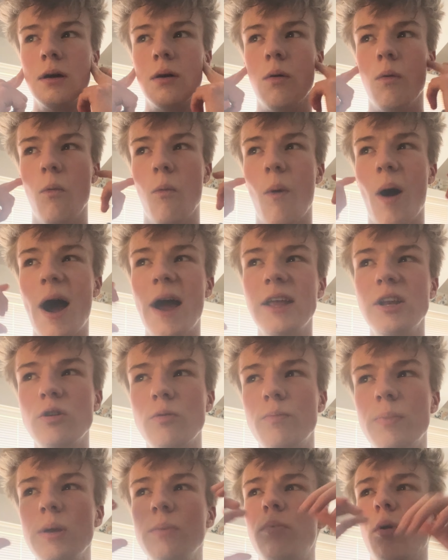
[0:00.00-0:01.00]
why do
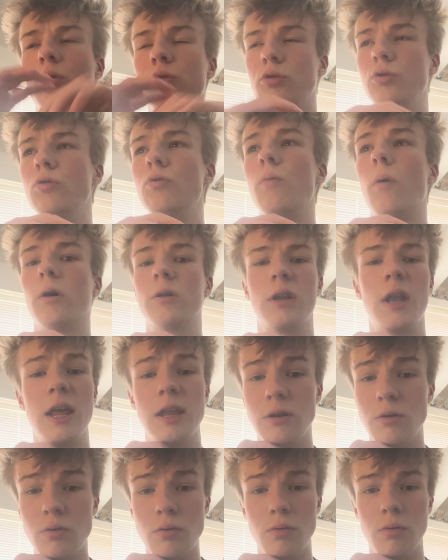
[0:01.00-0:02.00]
people do what they
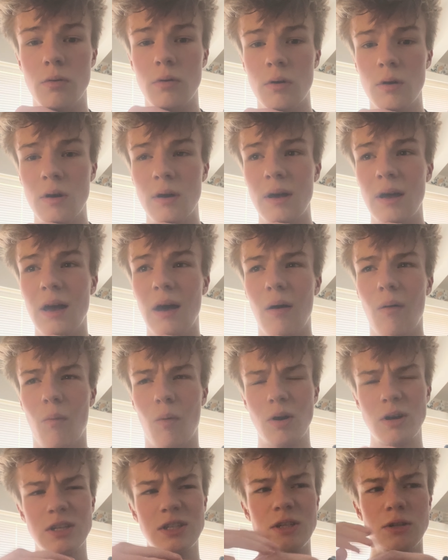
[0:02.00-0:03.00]
do?
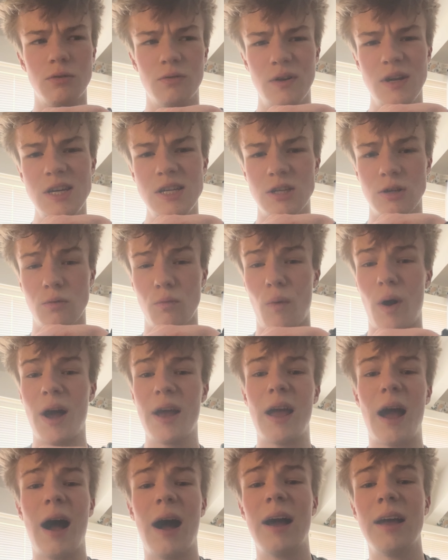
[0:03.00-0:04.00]
What is the reason
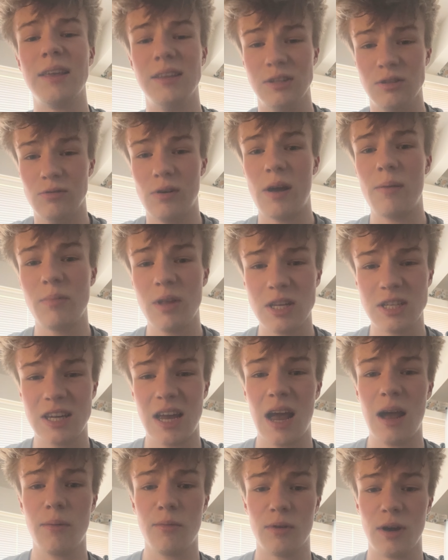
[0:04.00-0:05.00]
why I grabbed this
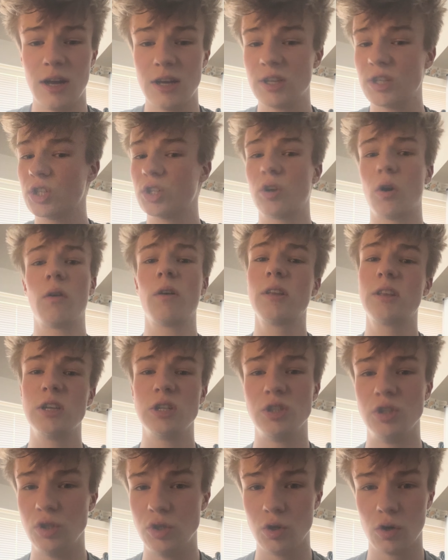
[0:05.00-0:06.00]
camera, started
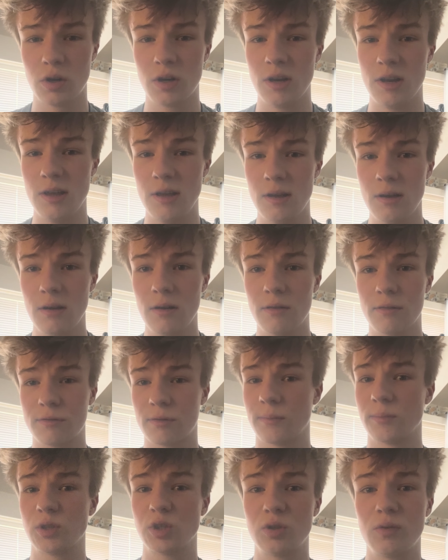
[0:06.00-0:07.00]
this journey
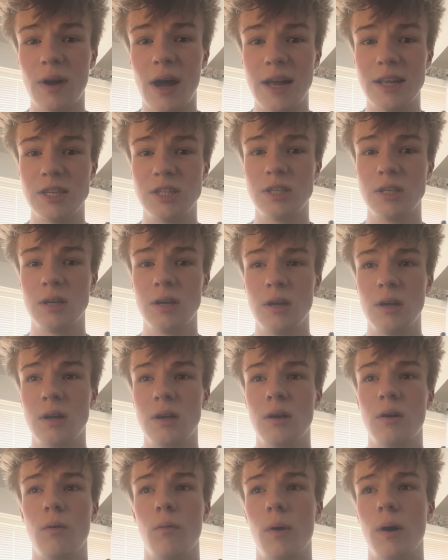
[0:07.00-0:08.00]
from scratch?
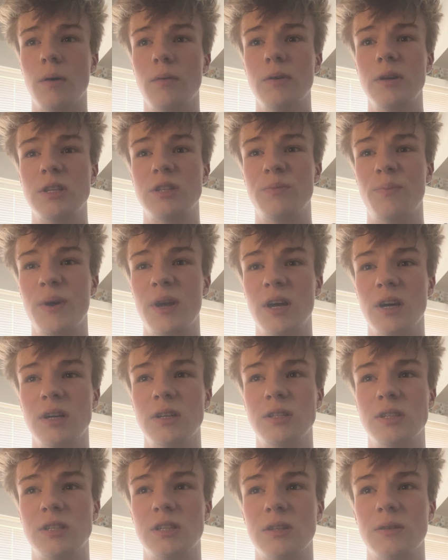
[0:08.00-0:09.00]
Well, it's
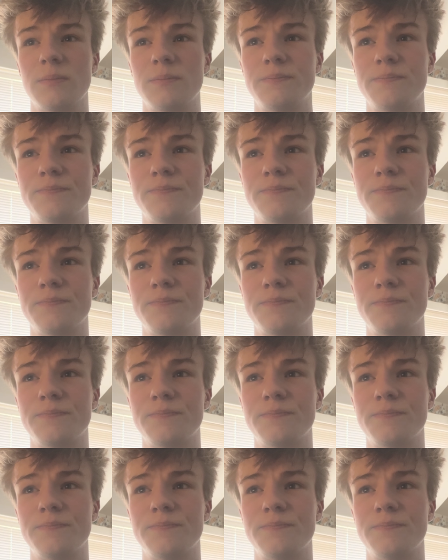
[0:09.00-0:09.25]
because,